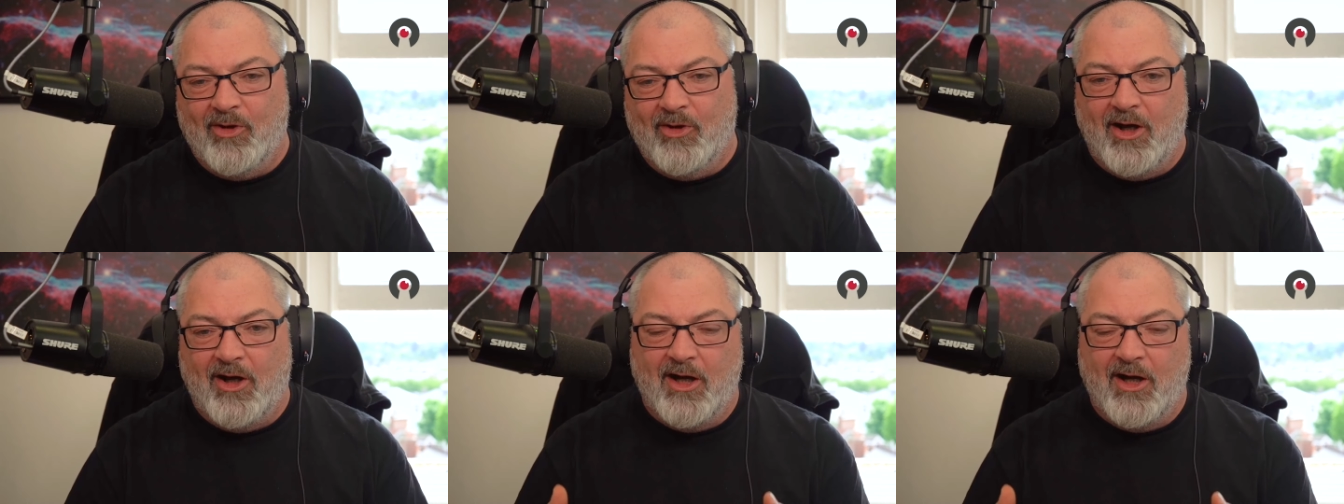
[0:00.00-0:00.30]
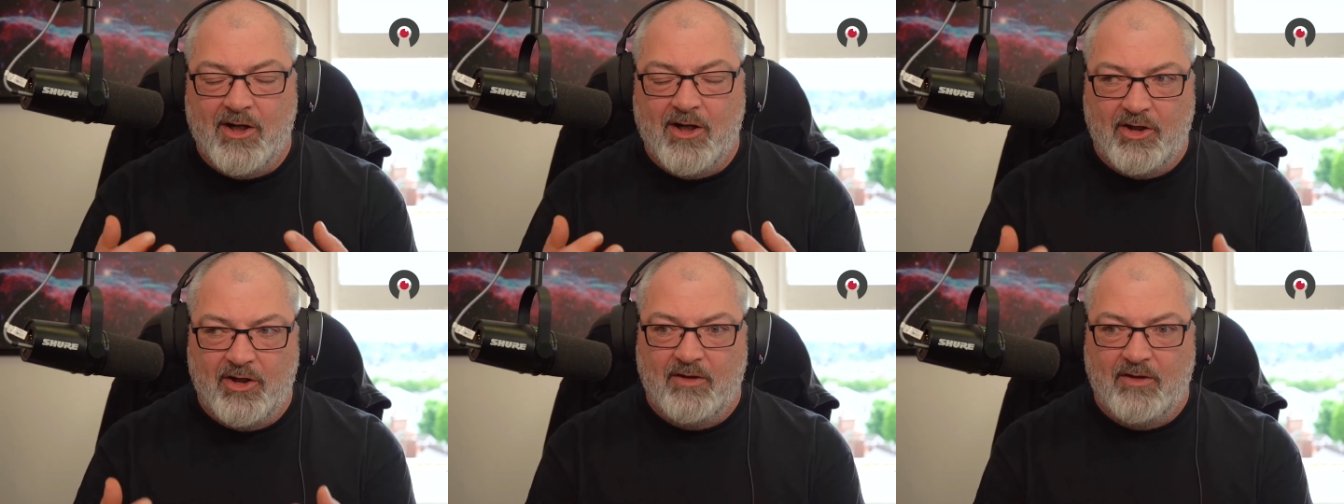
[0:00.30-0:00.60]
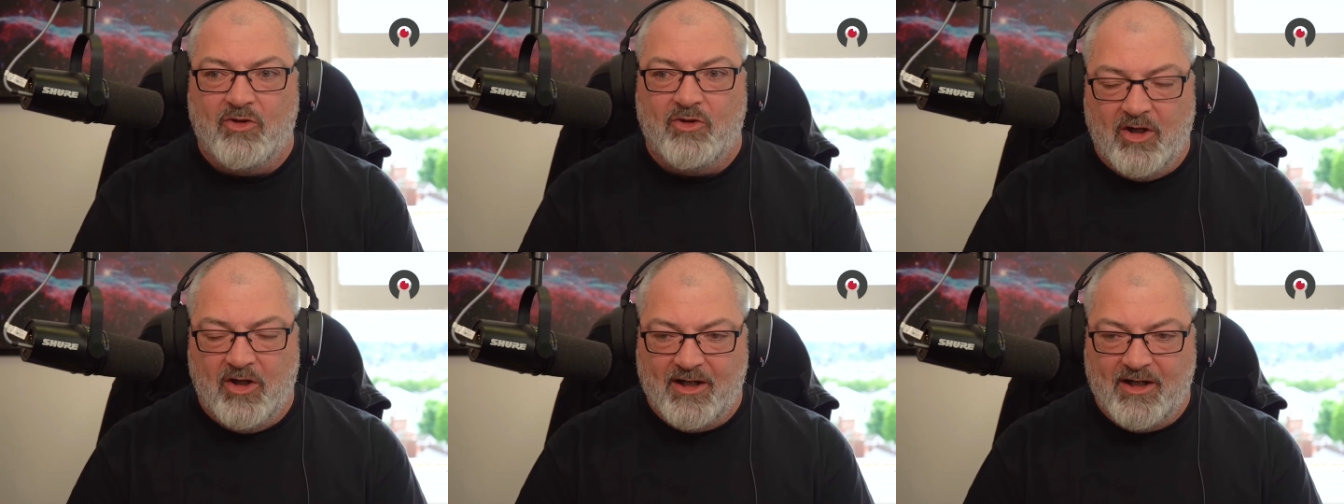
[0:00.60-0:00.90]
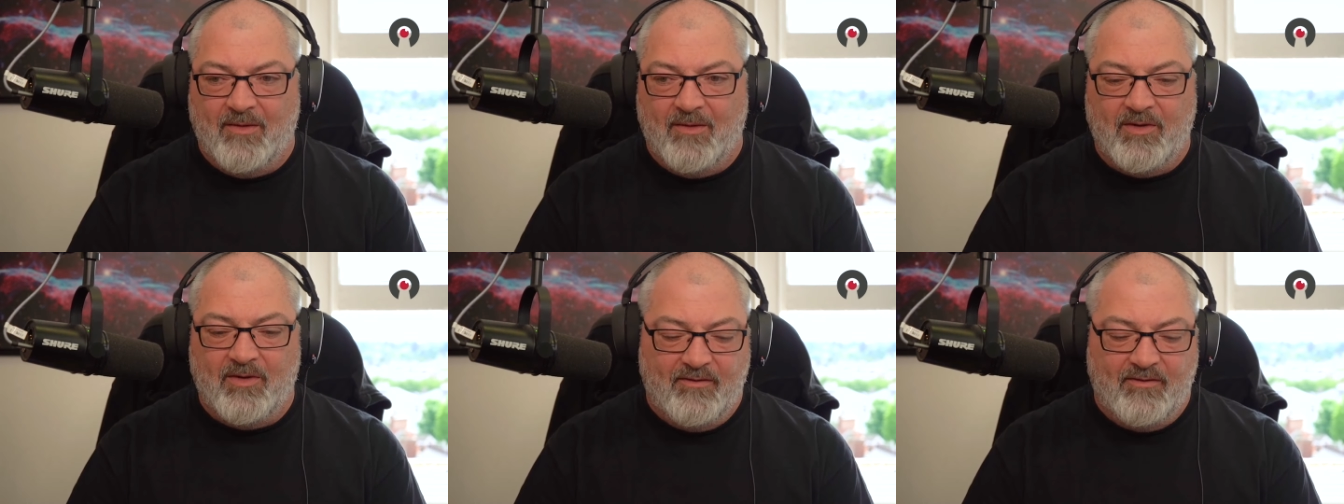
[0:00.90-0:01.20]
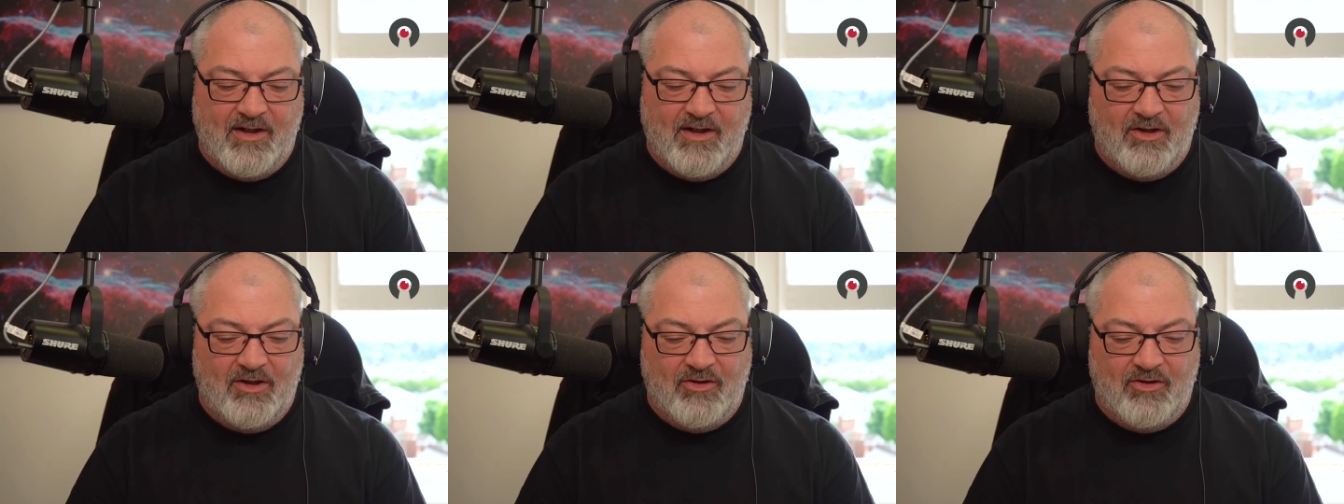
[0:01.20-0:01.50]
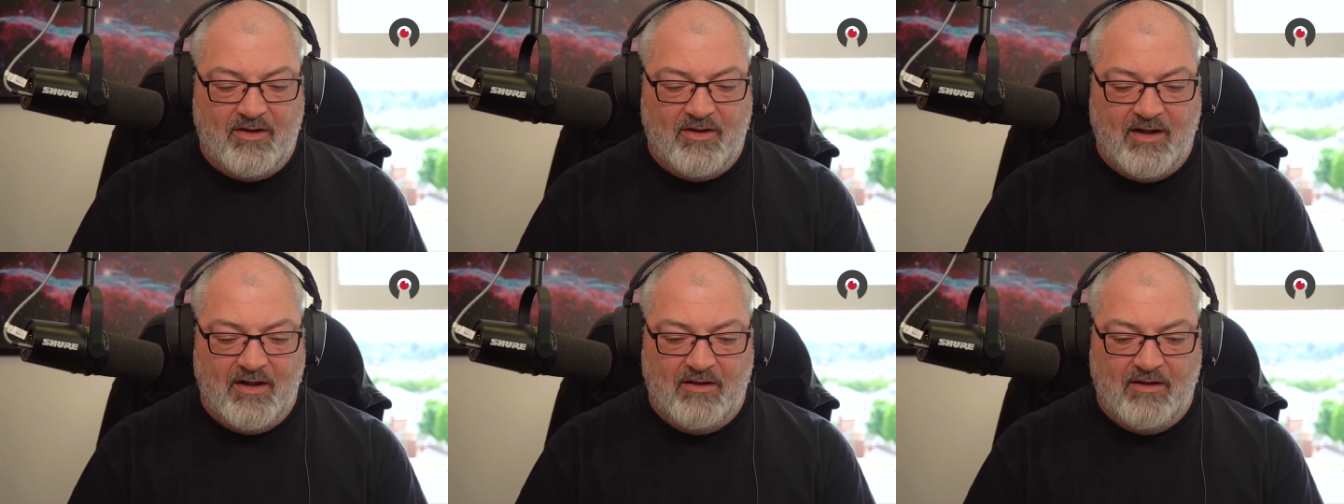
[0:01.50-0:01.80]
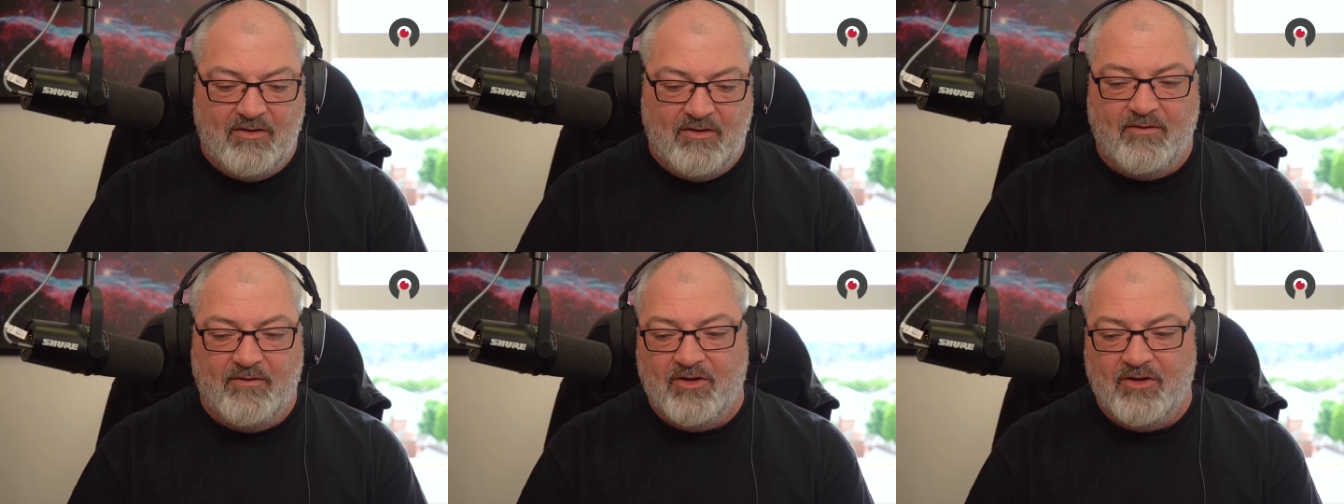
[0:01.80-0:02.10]
But I know you've got a couple of
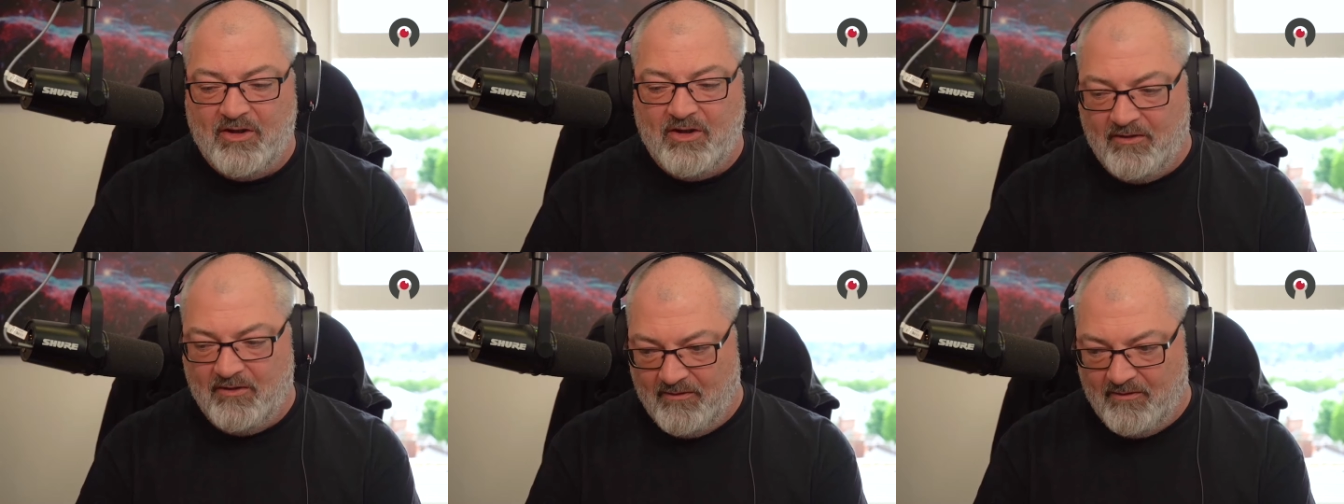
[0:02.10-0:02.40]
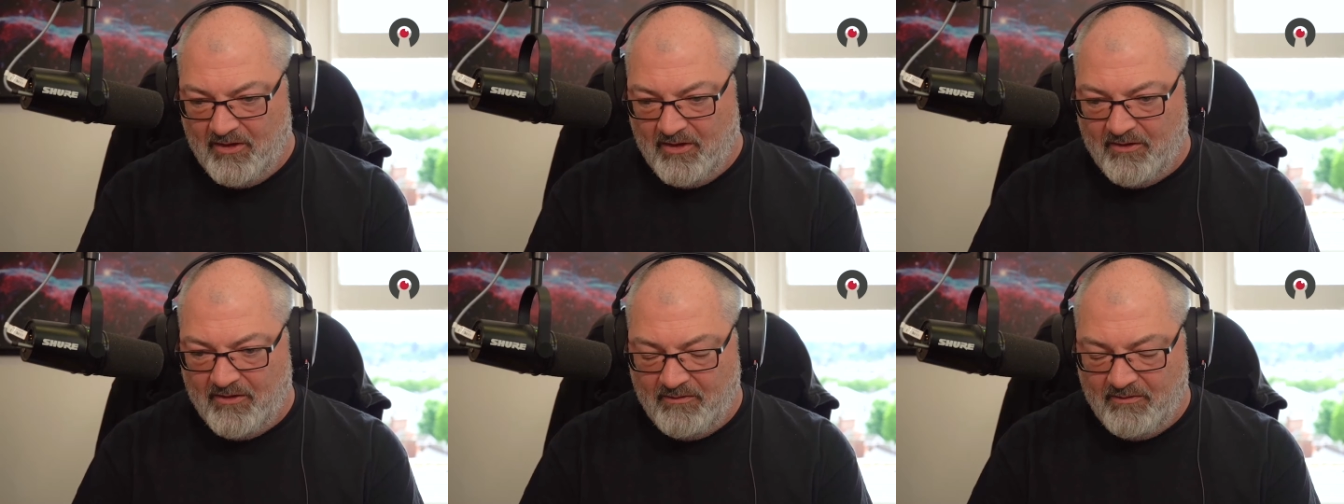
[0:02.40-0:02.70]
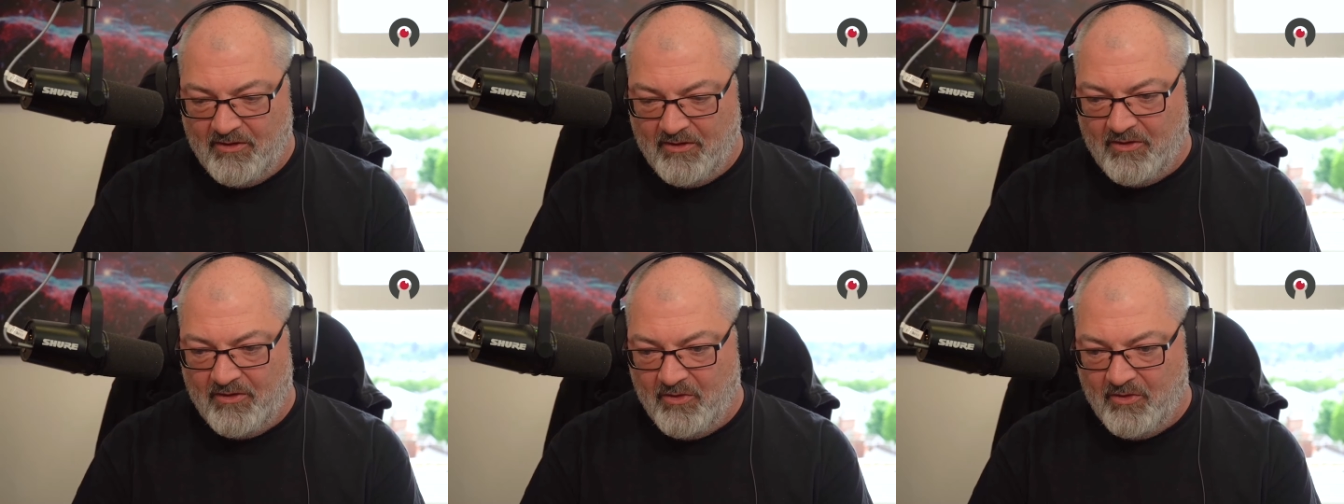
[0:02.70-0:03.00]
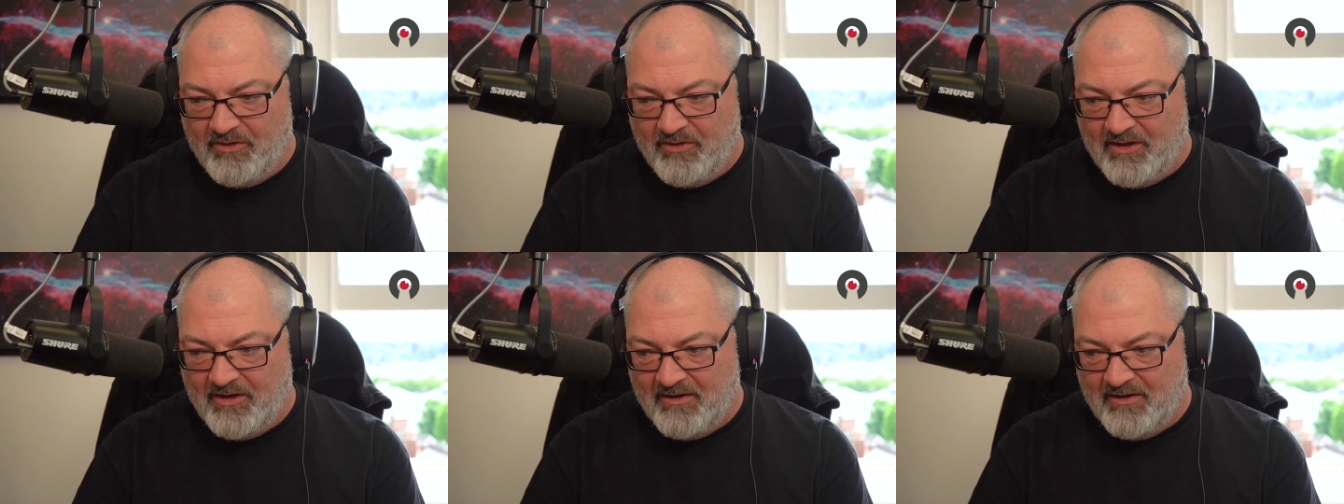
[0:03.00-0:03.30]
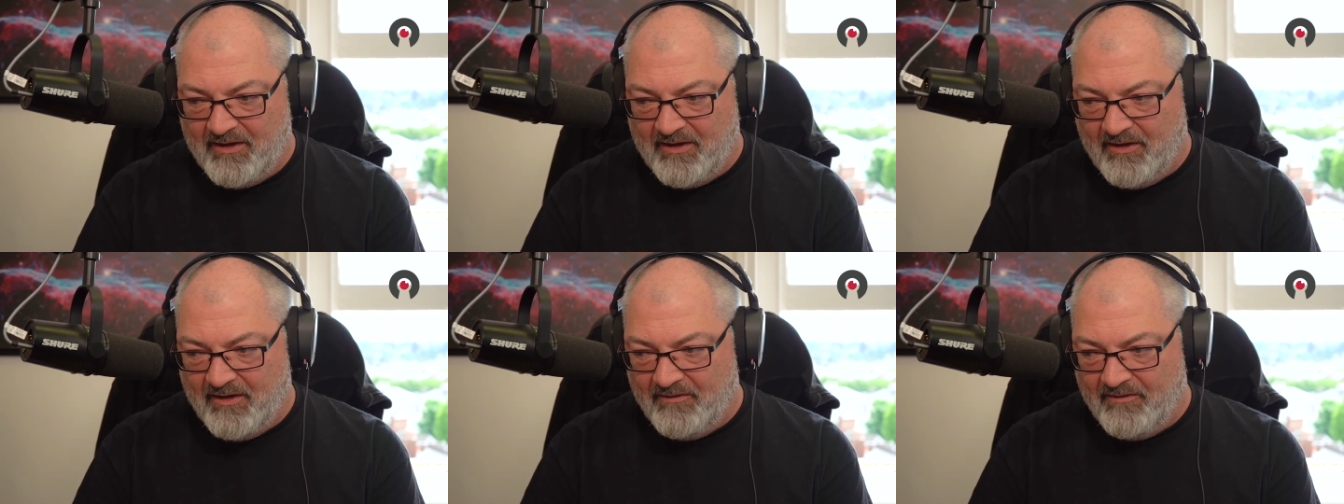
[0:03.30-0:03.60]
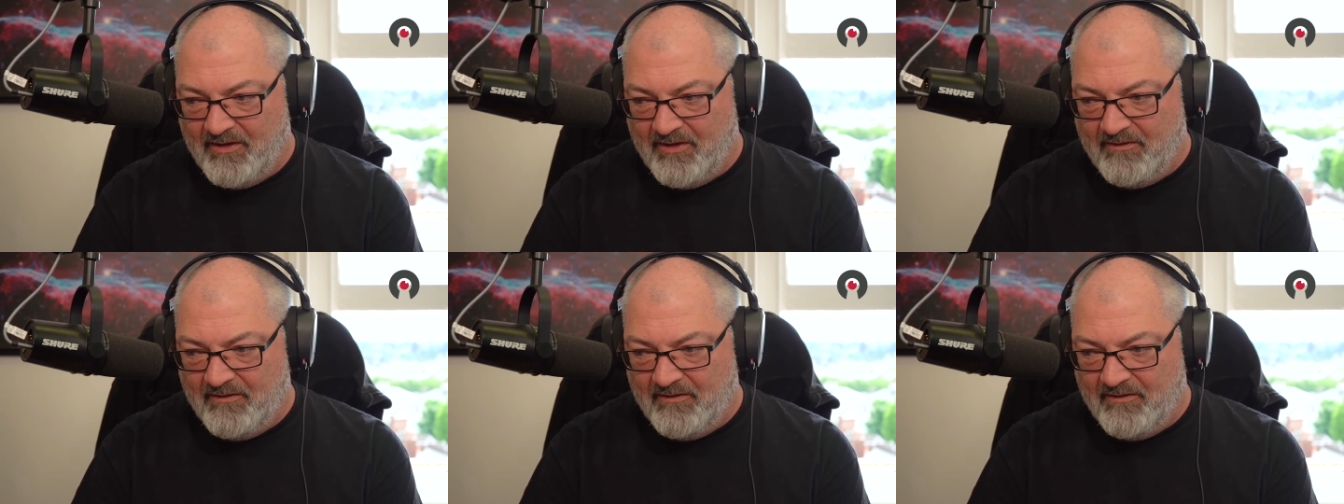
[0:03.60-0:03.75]
initiatives. Obviously, you, are you're an author yourself.